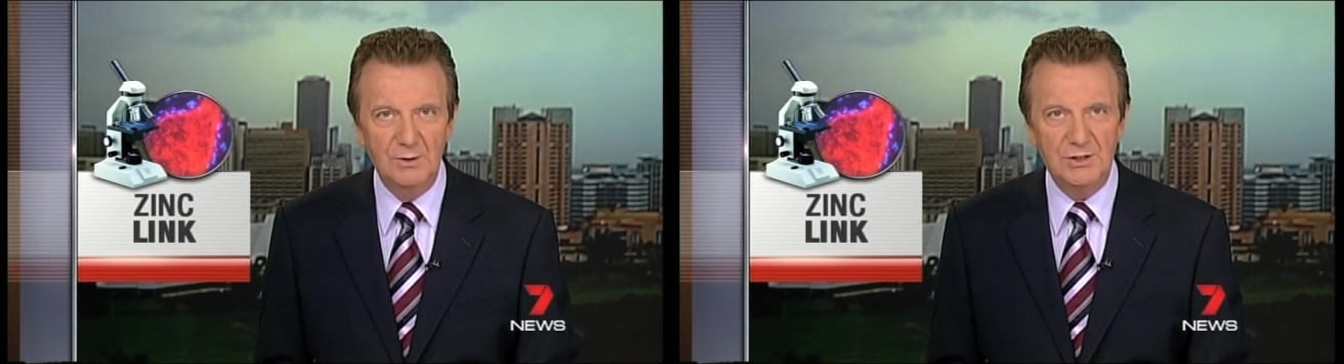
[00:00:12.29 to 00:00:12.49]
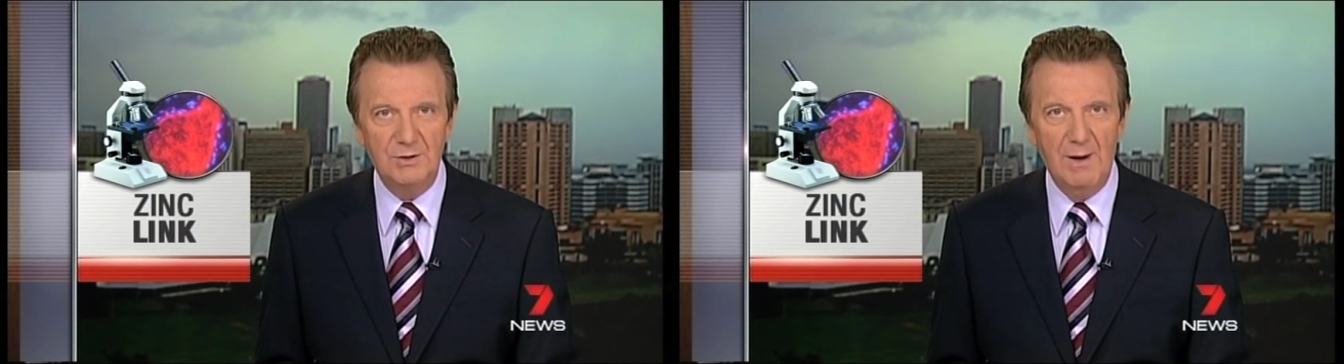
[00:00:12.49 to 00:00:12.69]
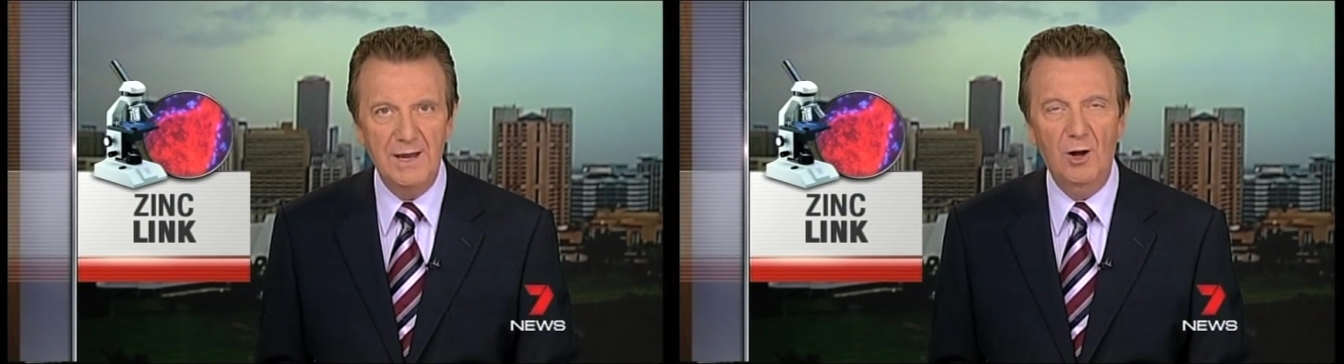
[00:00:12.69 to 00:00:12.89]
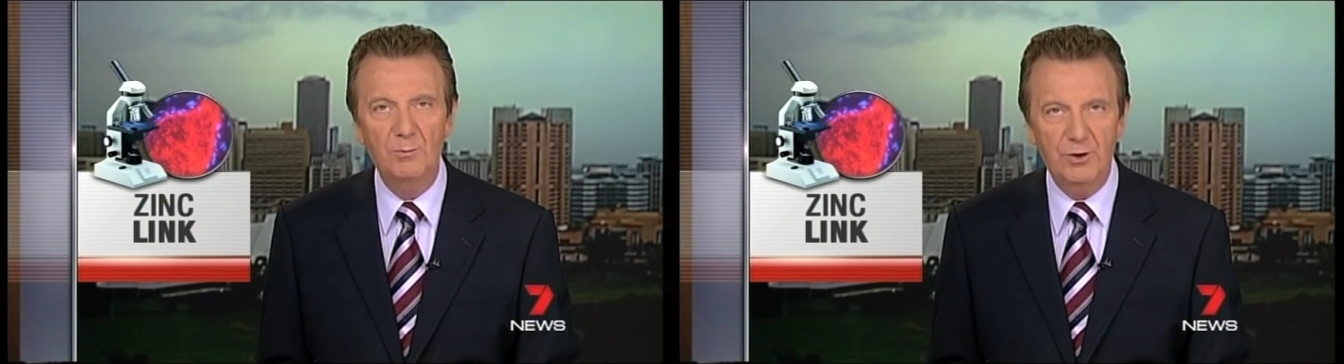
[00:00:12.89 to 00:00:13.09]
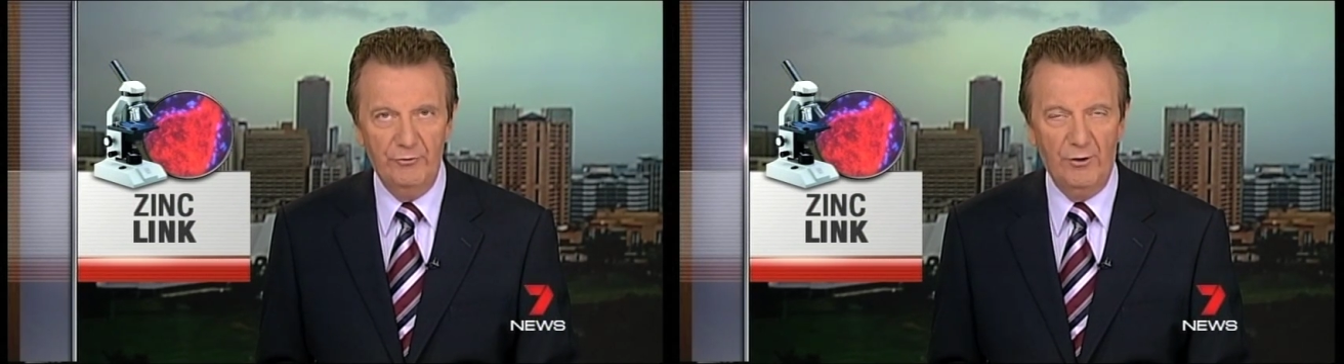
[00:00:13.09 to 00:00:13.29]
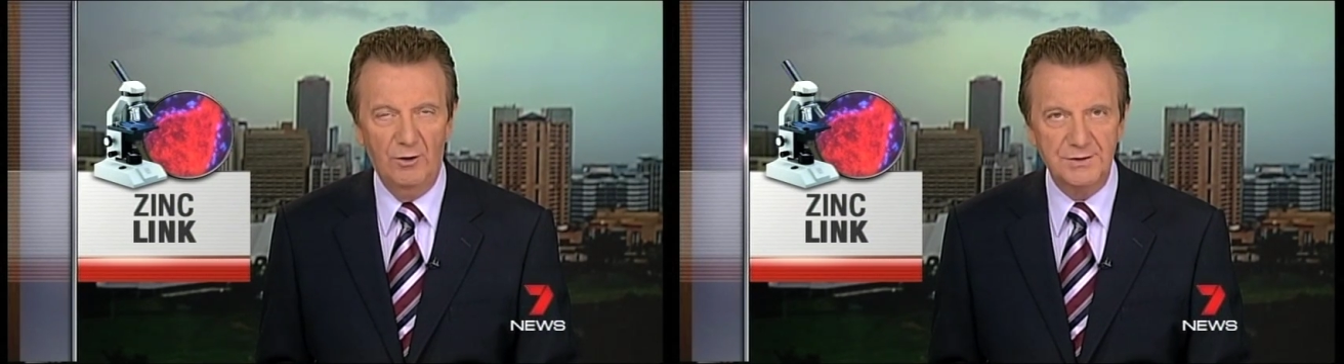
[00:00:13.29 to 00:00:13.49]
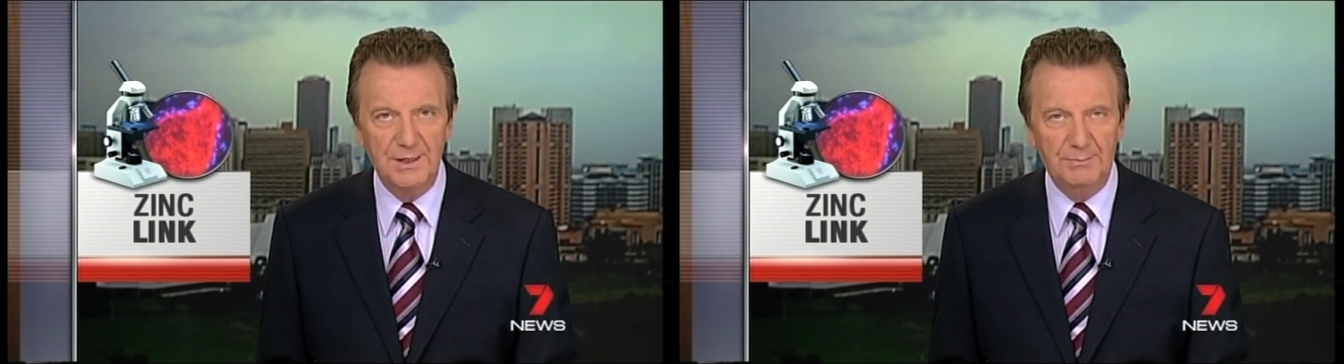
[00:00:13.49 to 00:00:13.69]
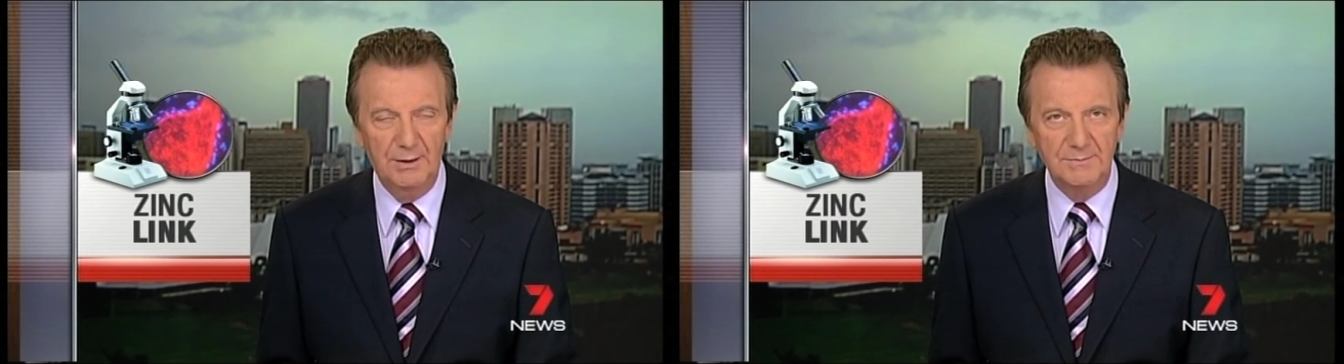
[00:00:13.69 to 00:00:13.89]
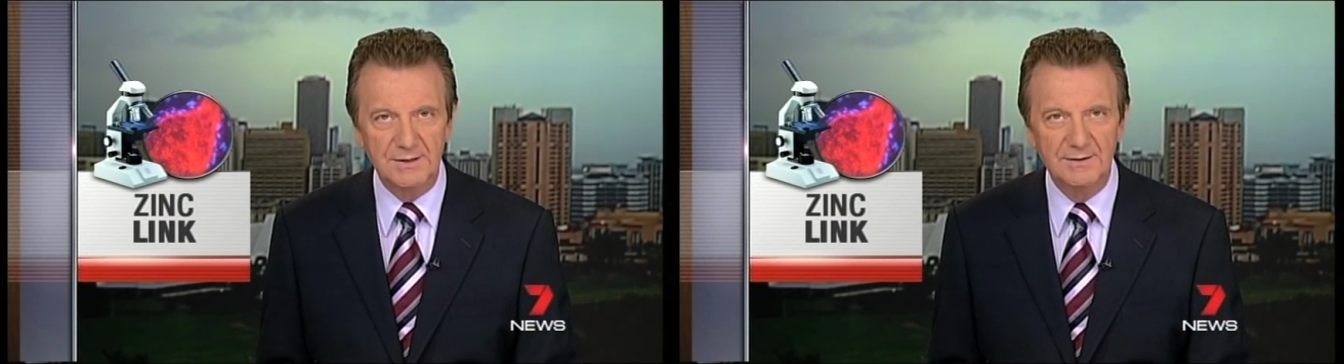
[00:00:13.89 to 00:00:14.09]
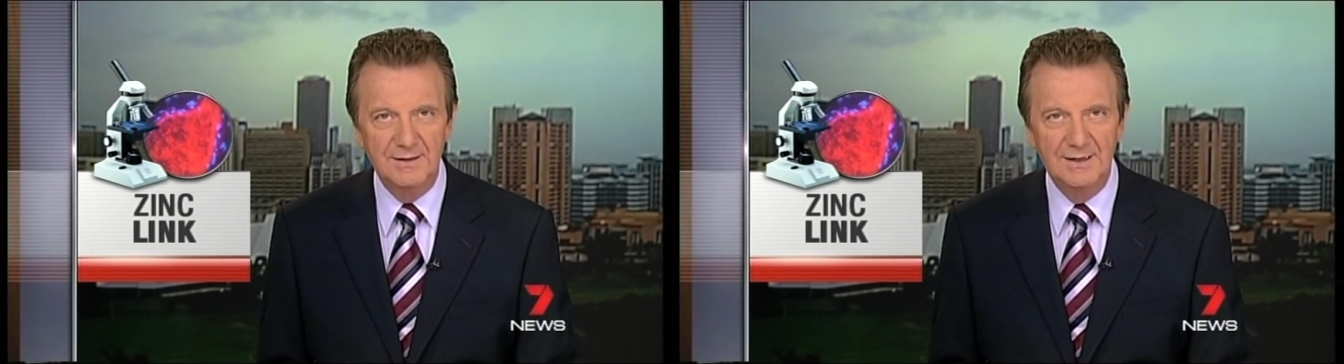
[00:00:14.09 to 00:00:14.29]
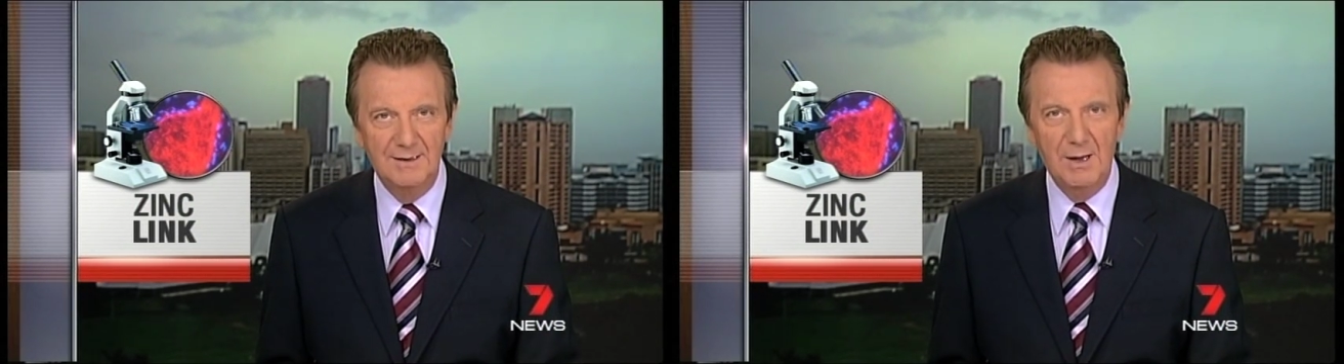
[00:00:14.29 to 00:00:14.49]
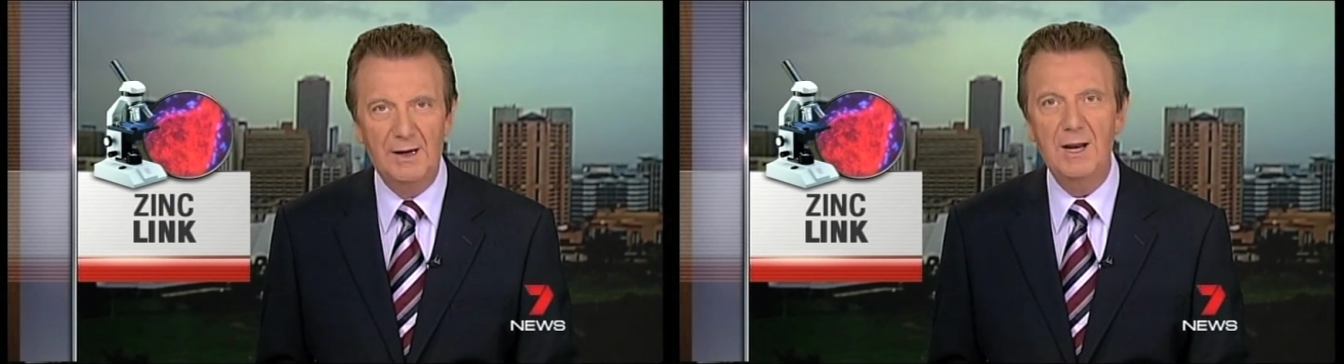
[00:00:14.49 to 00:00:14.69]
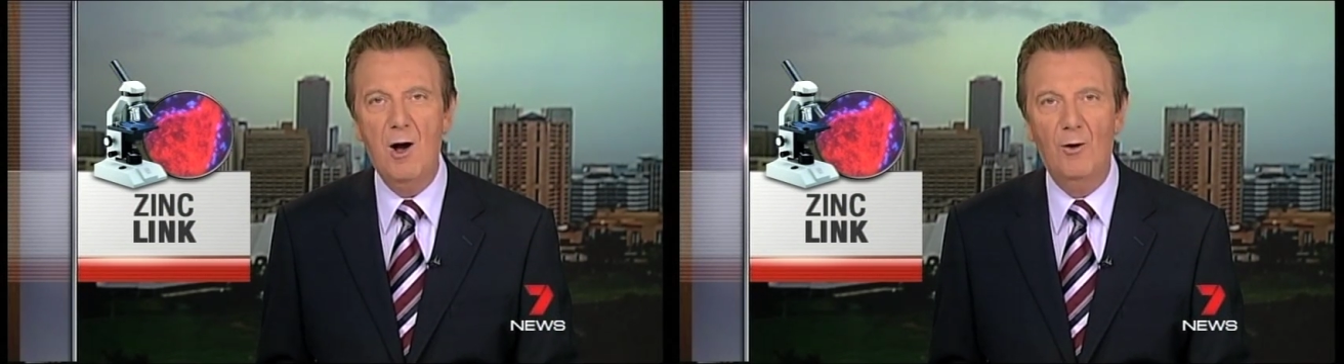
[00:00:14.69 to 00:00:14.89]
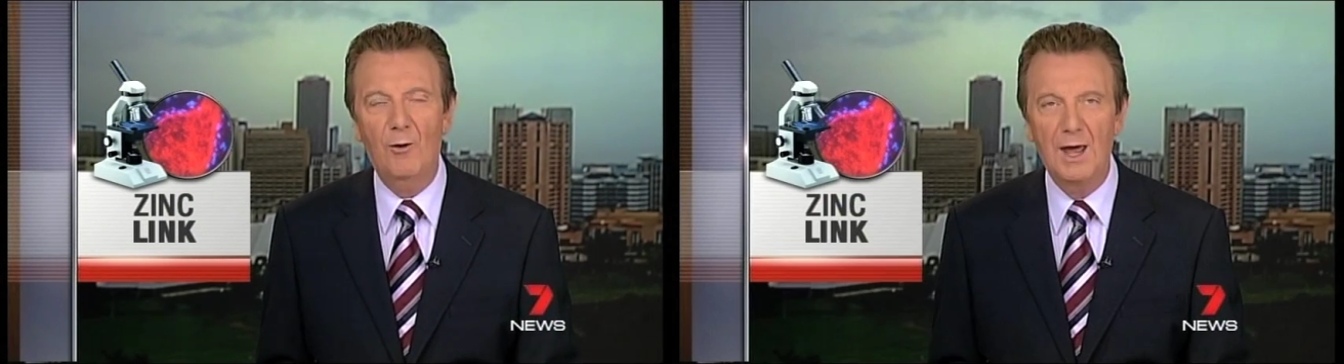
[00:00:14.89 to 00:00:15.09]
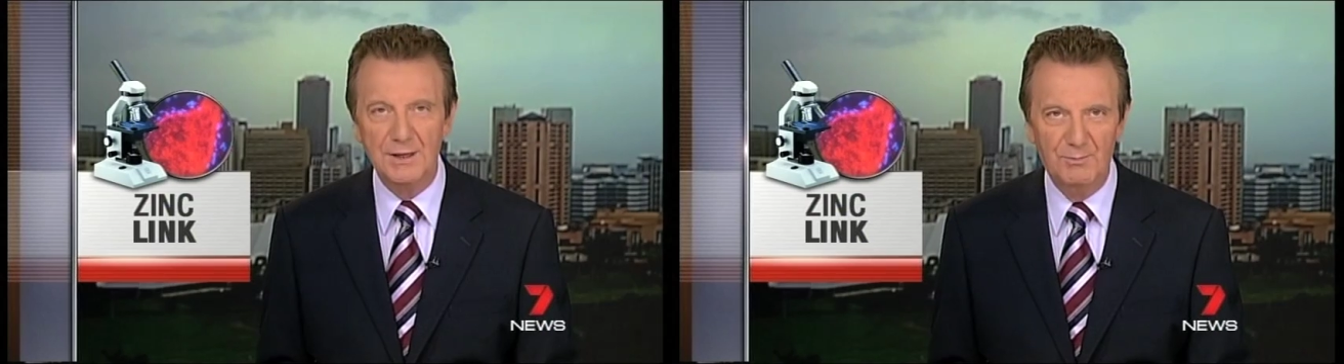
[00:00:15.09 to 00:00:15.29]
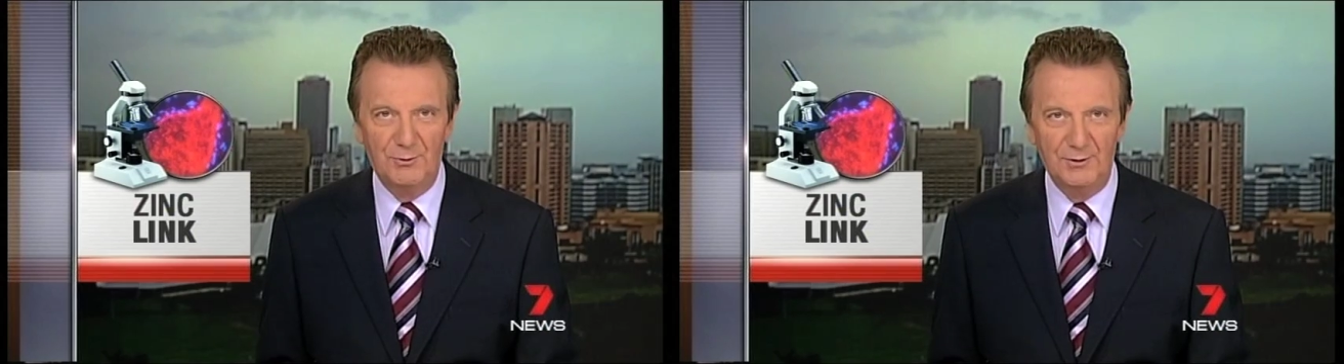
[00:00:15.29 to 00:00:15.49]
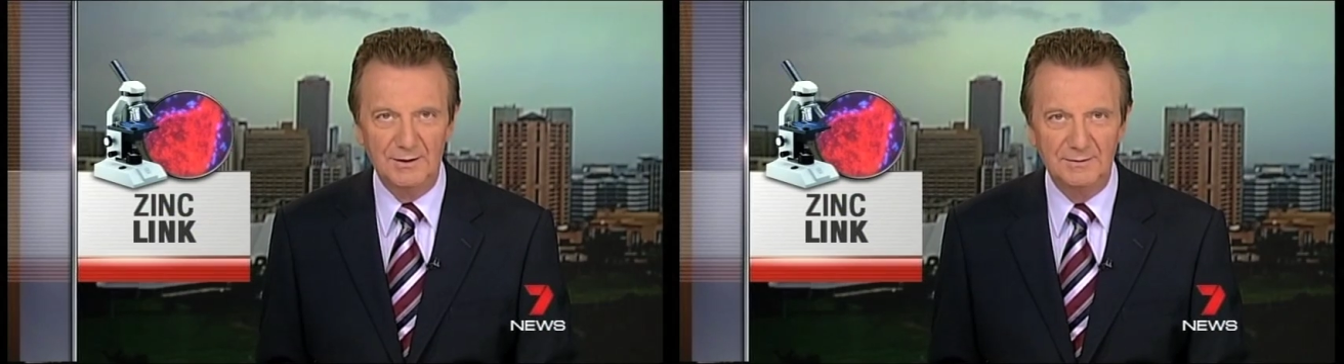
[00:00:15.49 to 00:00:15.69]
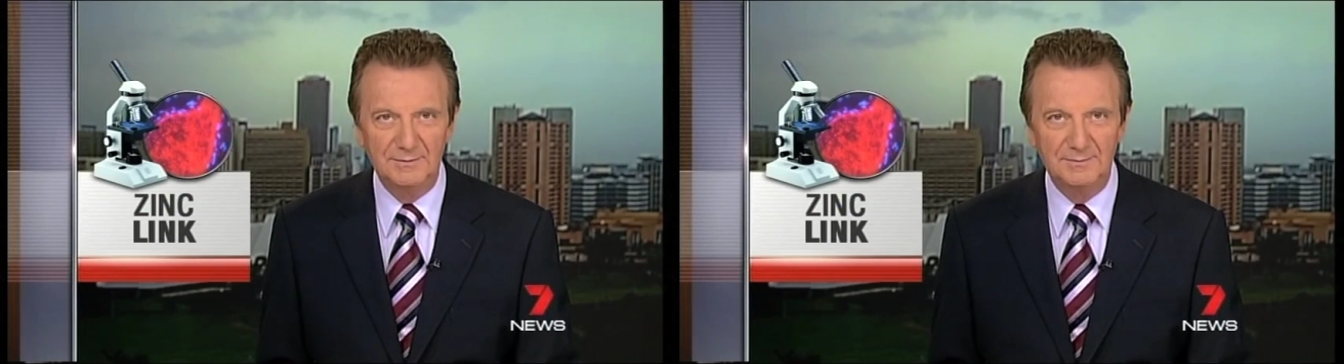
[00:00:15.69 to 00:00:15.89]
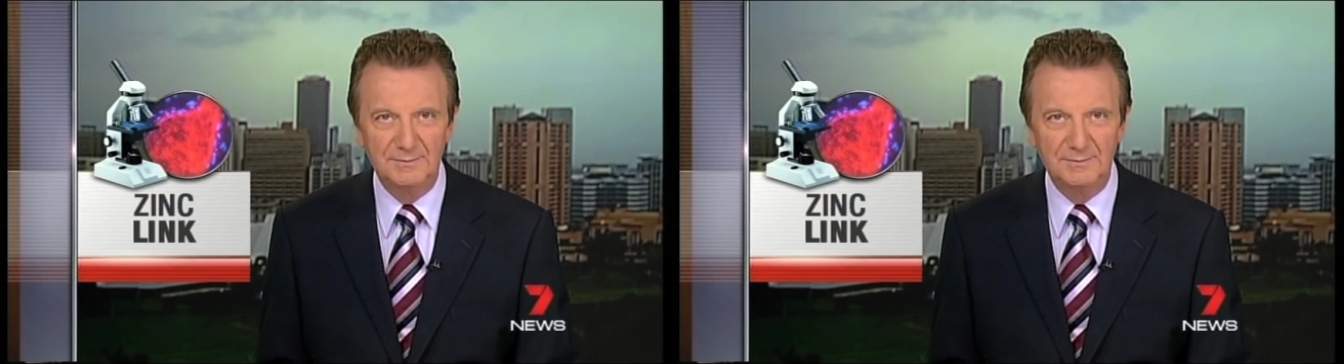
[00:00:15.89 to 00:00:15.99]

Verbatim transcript: which may help control symptoms. Melody Horrill has more.